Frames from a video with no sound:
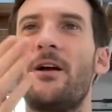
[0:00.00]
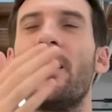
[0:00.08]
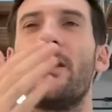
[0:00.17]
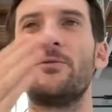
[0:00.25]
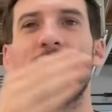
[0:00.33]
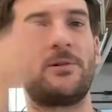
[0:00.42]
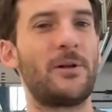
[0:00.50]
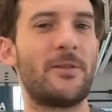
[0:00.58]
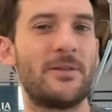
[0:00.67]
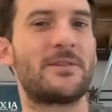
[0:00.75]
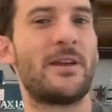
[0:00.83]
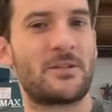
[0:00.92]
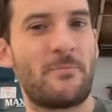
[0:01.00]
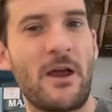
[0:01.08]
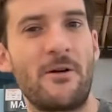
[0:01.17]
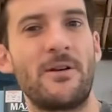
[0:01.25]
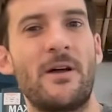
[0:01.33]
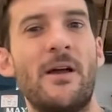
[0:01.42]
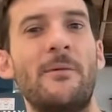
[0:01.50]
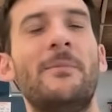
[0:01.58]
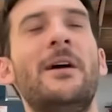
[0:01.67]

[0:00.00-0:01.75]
all right, there's clearly this next paradigm